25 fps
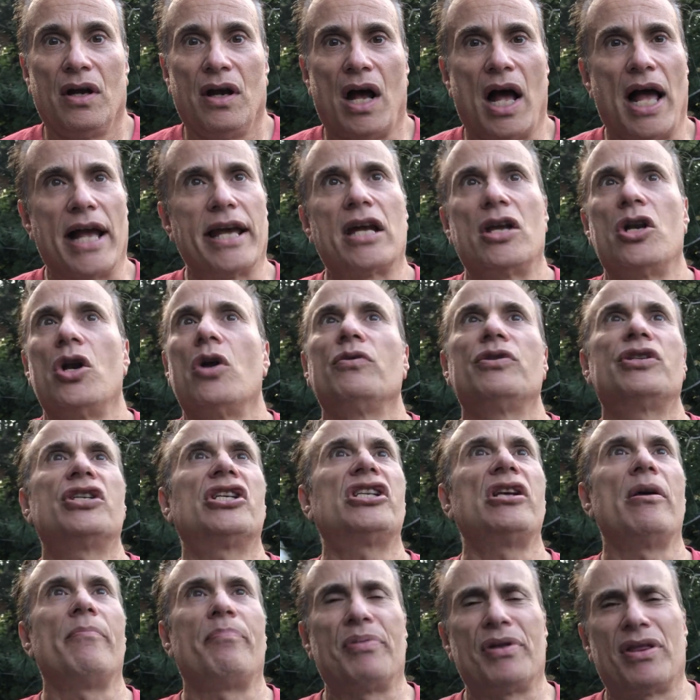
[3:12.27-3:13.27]
I got no
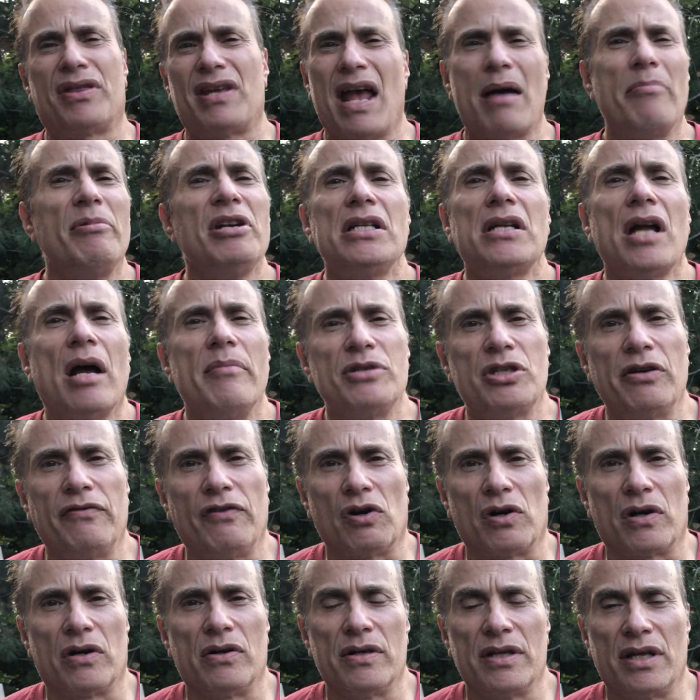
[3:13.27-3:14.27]
sympathy. How many times have
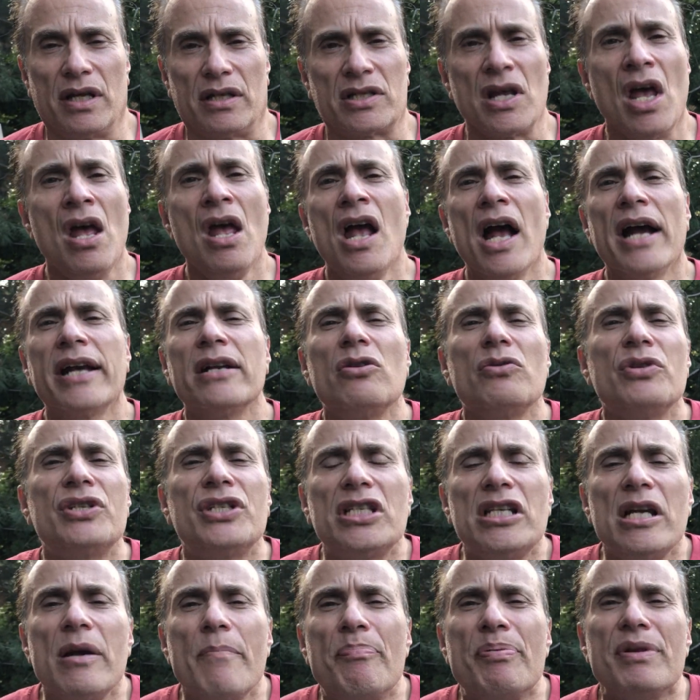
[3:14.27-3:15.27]
you heard this? I got no
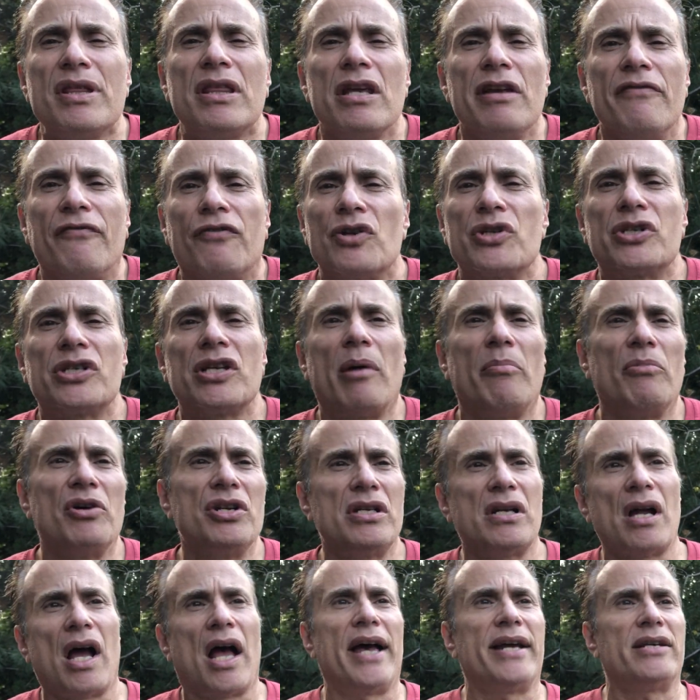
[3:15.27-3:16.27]
sympathy for
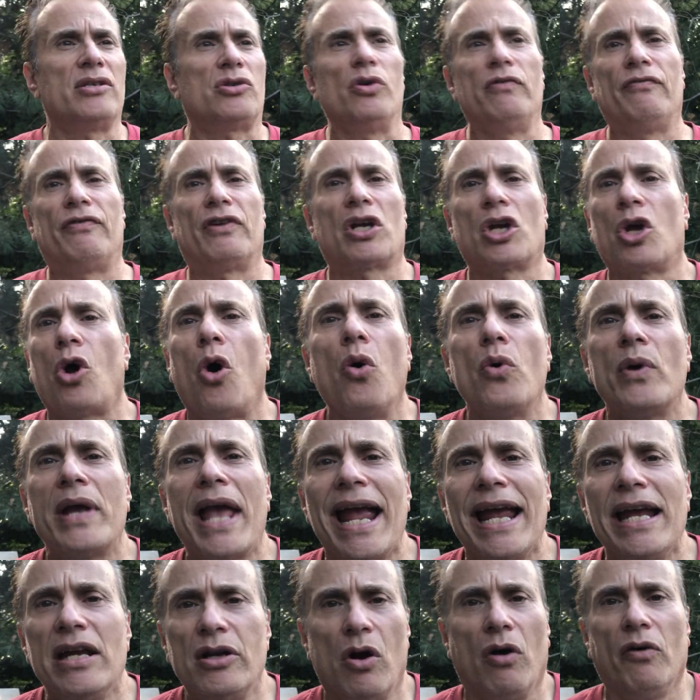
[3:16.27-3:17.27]
someone dies of a
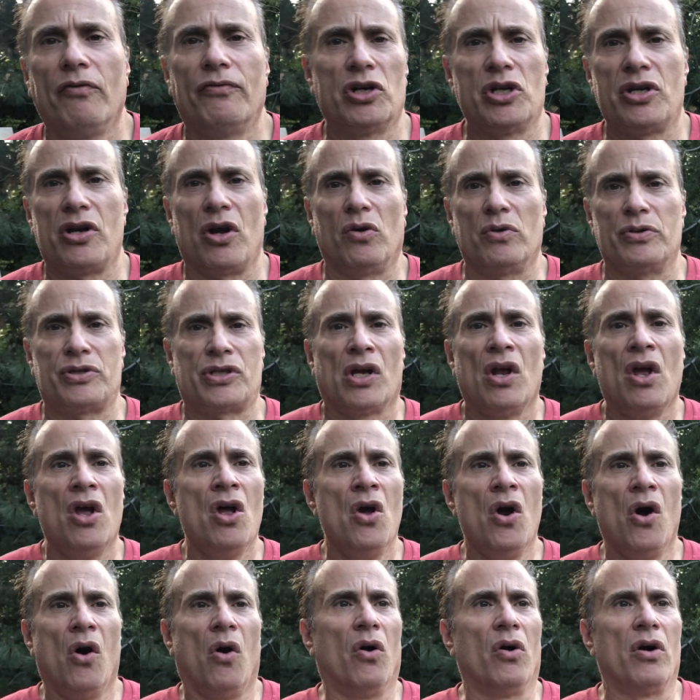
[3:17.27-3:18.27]
cocaine overdose
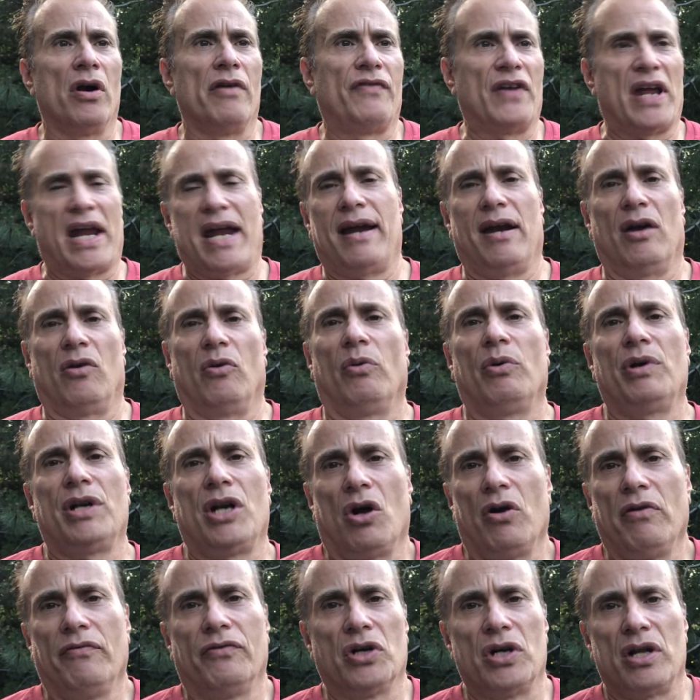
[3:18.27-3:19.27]
or of a heroin
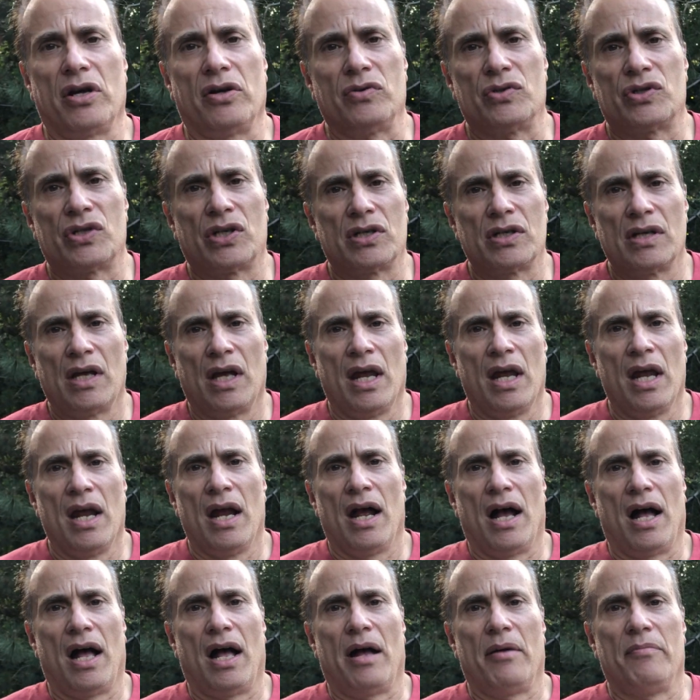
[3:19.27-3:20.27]
overdose.
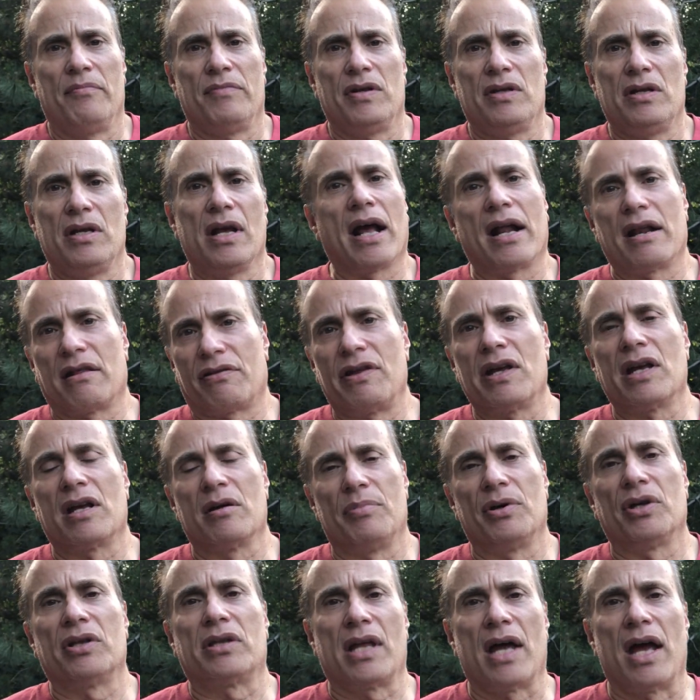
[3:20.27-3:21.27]
You got to think
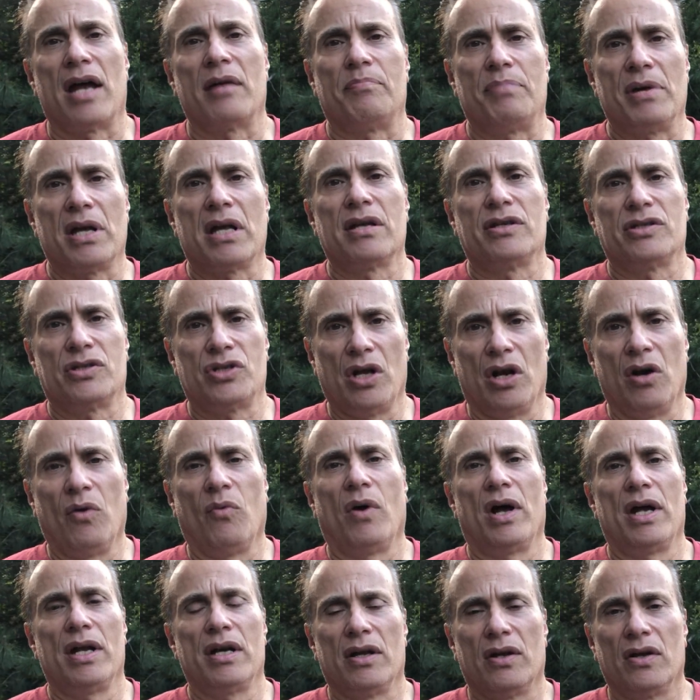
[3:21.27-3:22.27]
about that, because you know
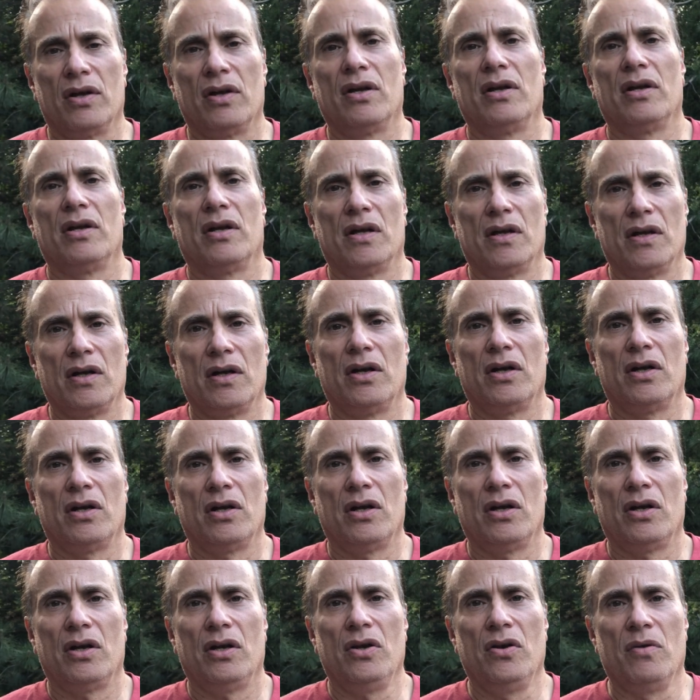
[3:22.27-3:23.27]
what?
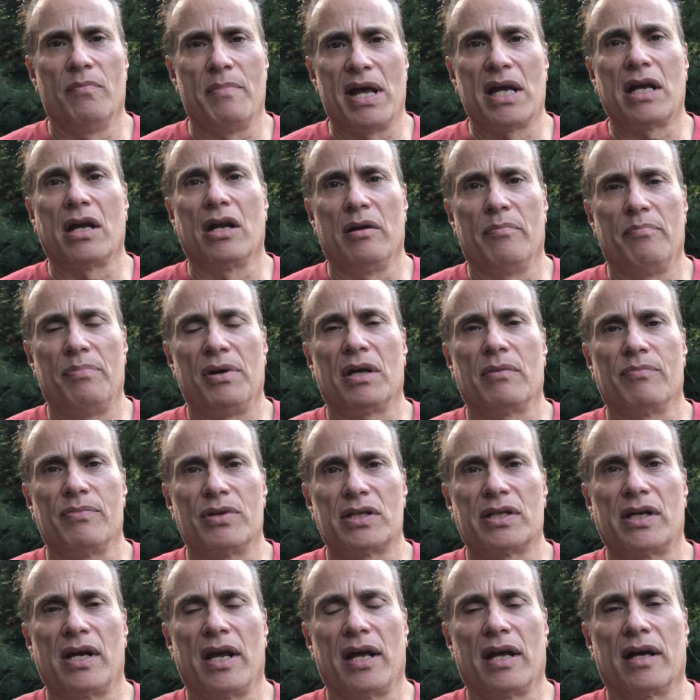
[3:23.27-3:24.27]
You're making a big
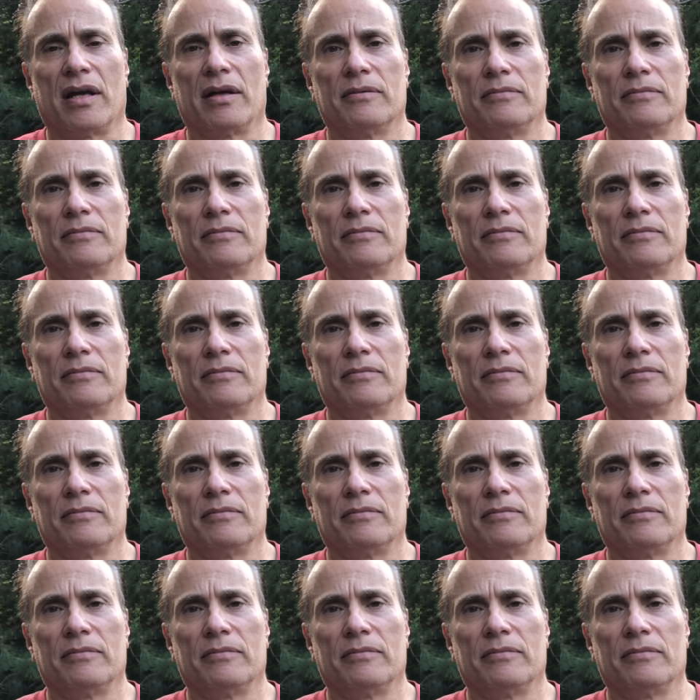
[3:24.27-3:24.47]
mistake.